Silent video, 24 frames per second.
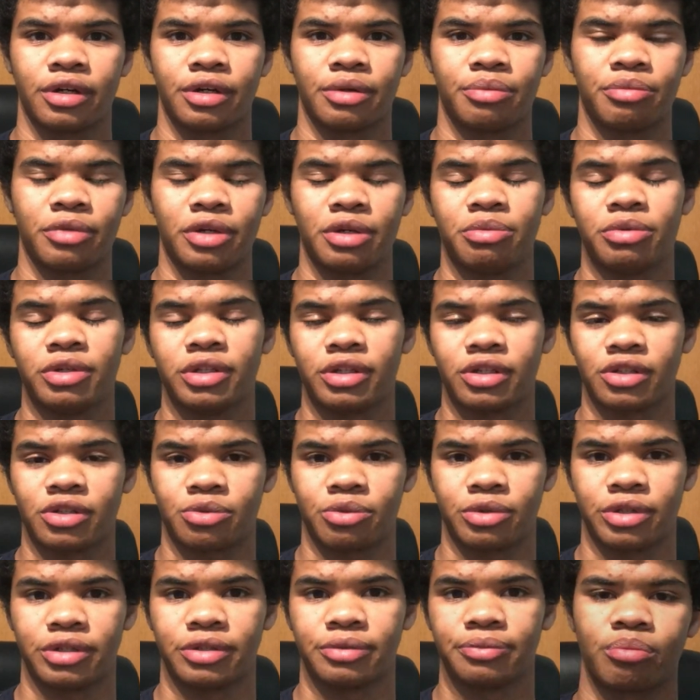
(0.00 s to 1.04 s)
maybe this
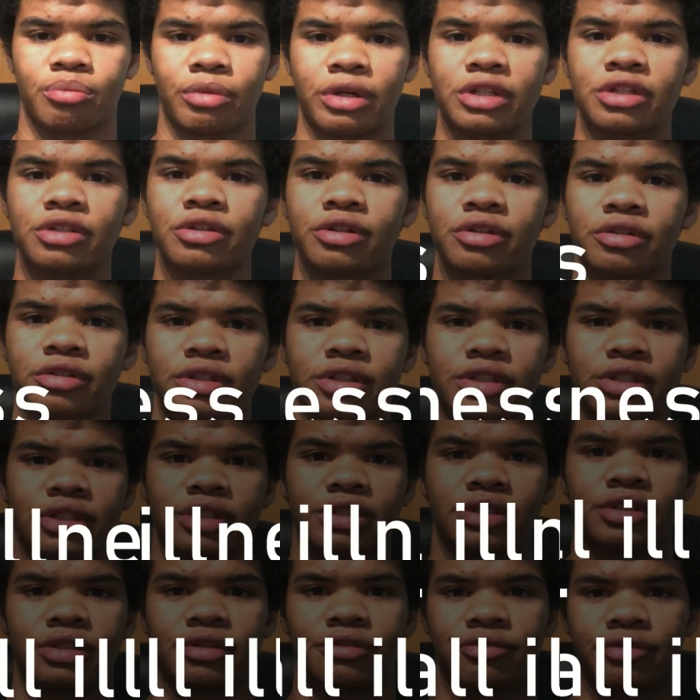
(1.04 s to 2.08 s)
will. Mental
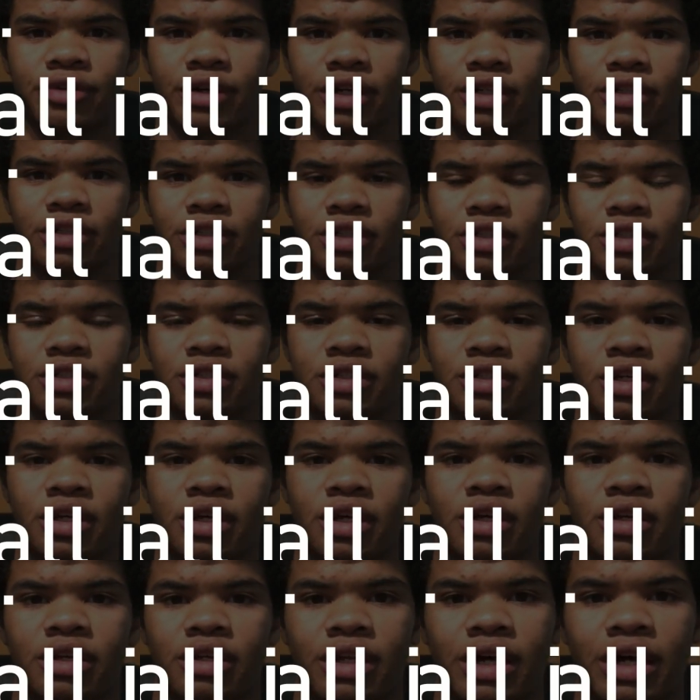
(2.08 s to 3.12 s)
illnesses affect us
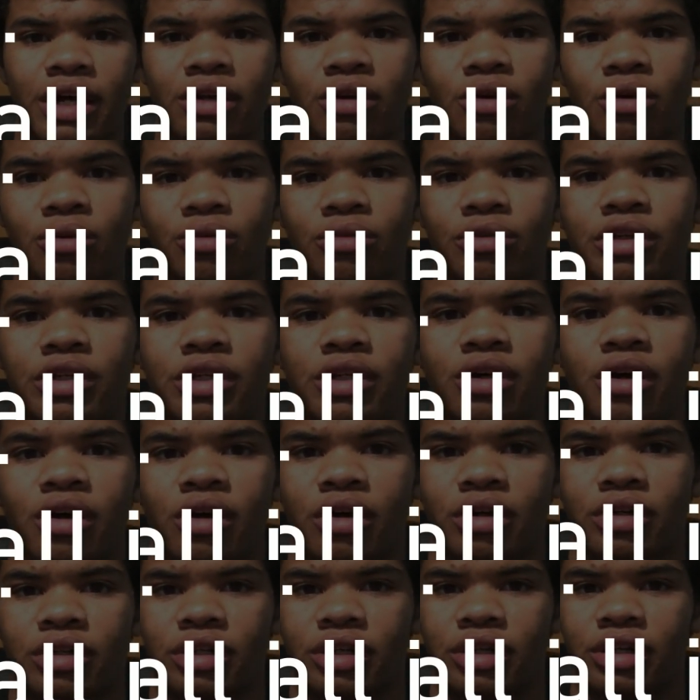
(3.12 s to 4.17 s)
not only
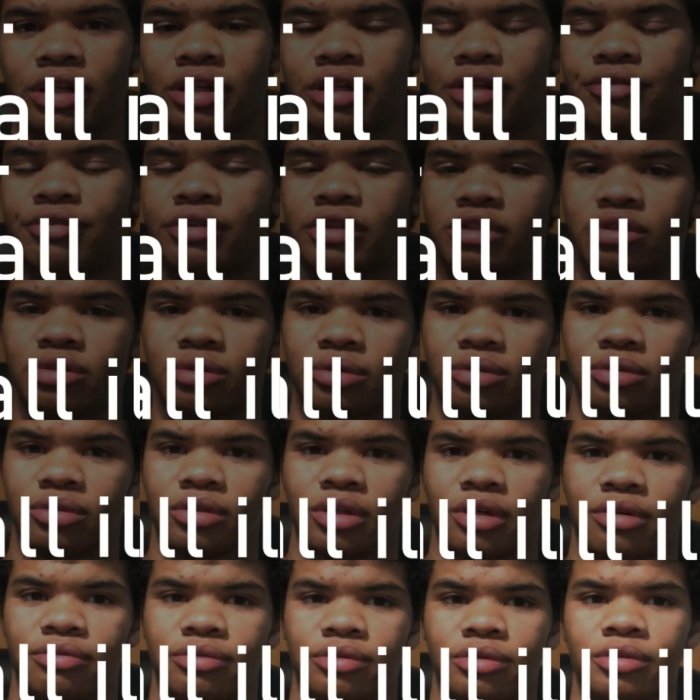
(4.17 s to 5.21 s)
on an individual
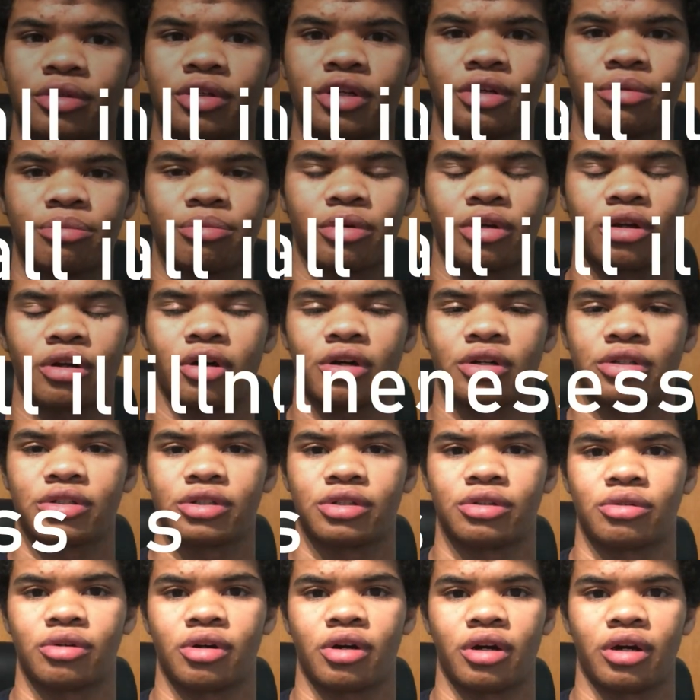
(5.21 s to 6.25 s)
level, but also
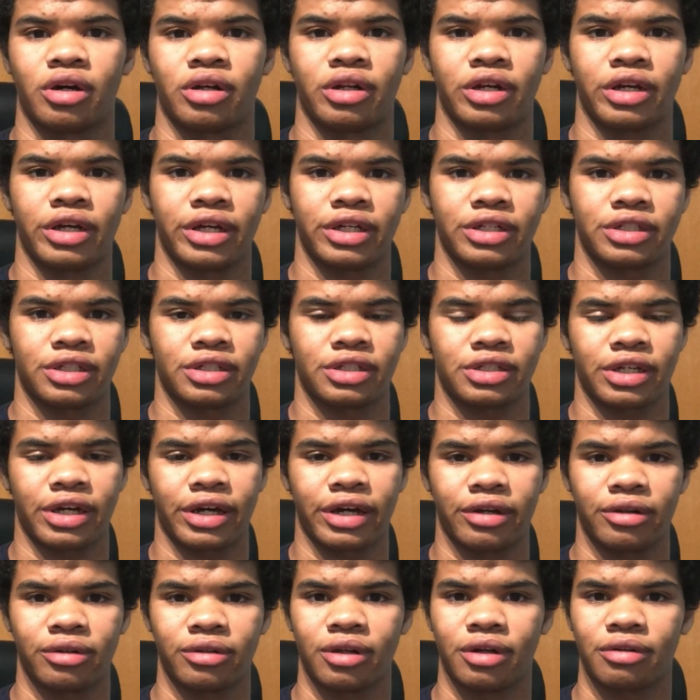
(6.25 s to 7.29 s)
on a
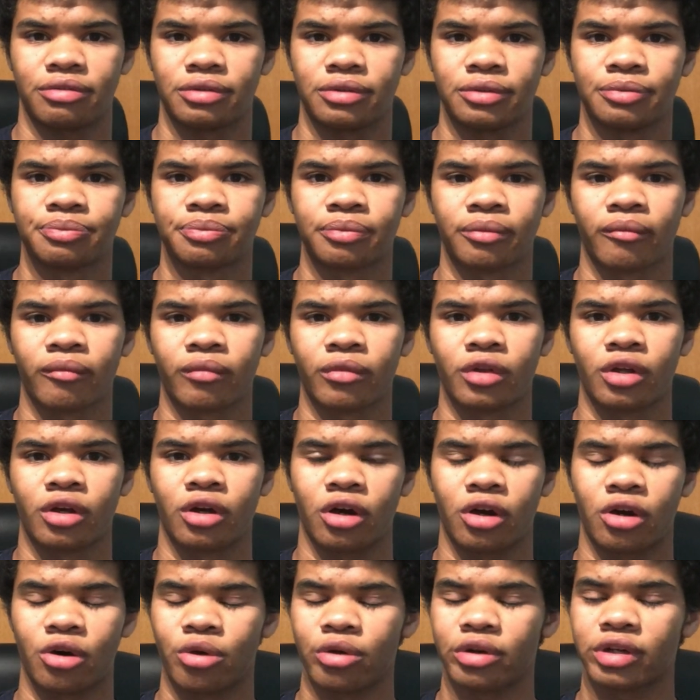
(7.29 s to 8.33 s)
societal level.
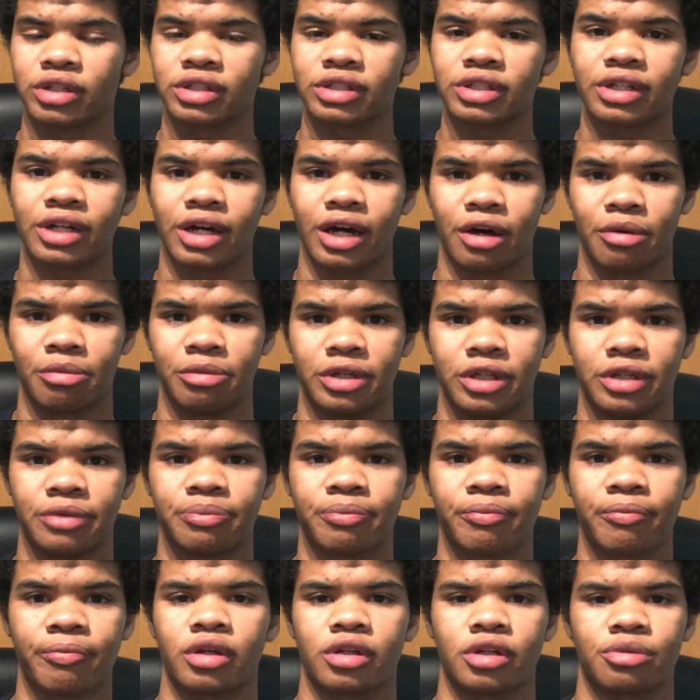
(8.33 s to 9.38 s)
According to NAMI,
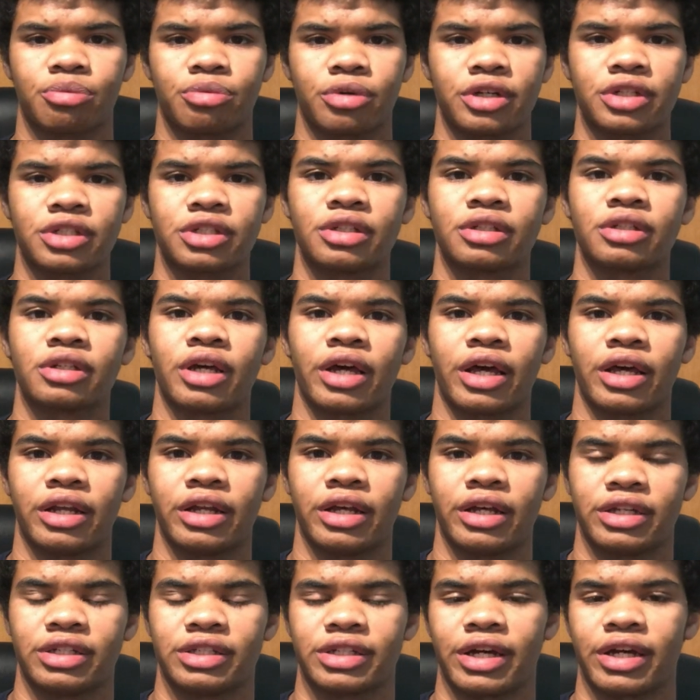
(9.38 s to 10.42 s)
depression and
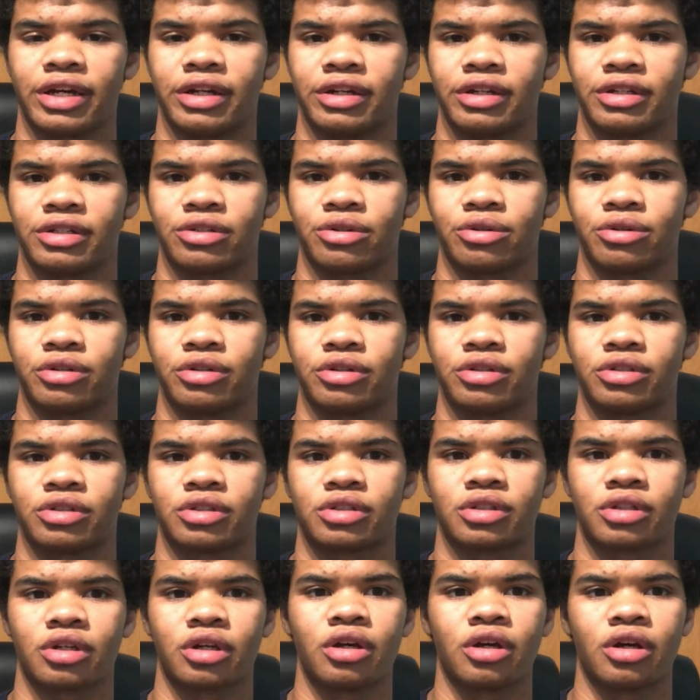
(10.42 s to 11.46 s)
anxiety
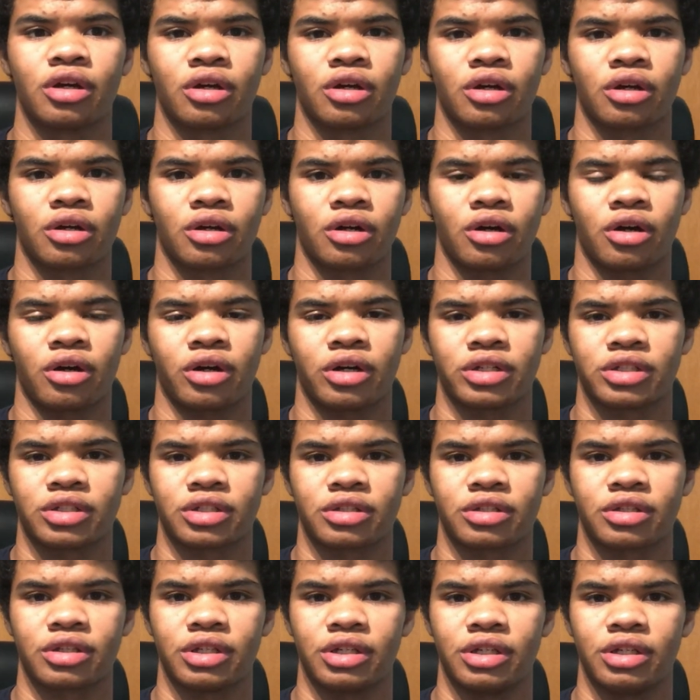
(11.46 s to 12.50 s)
disorders
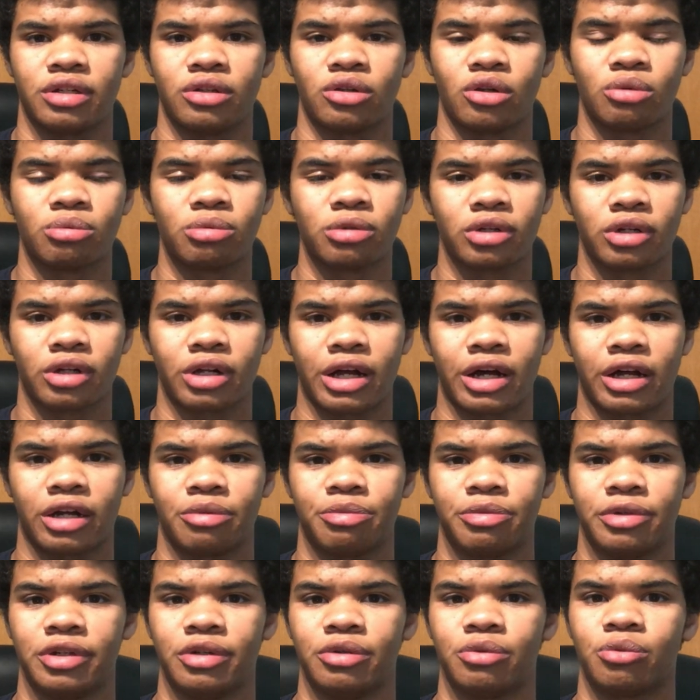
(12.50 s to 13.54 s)
cost the global
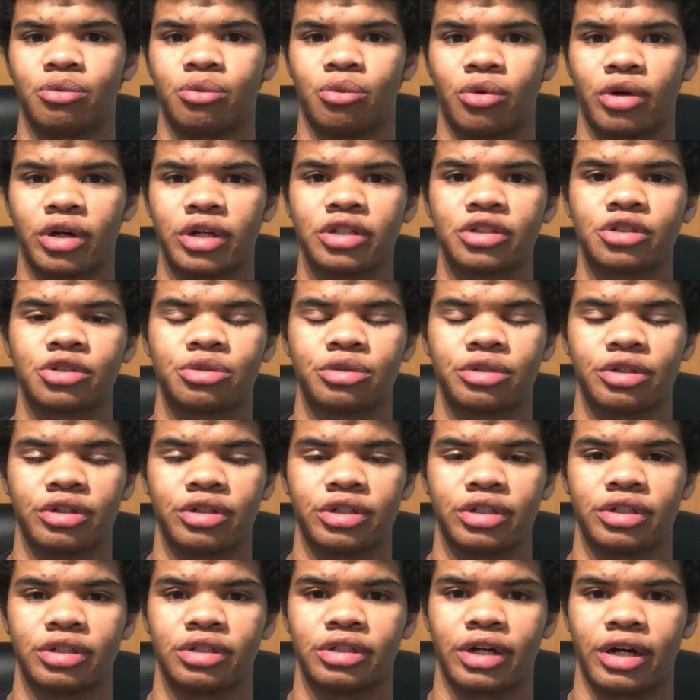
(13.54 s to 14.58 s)
economy $1
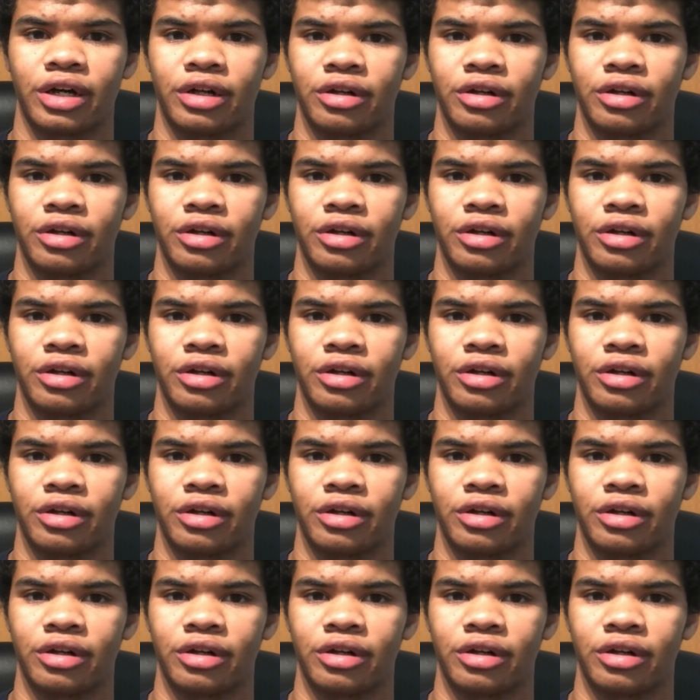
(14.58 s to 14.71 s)
trillion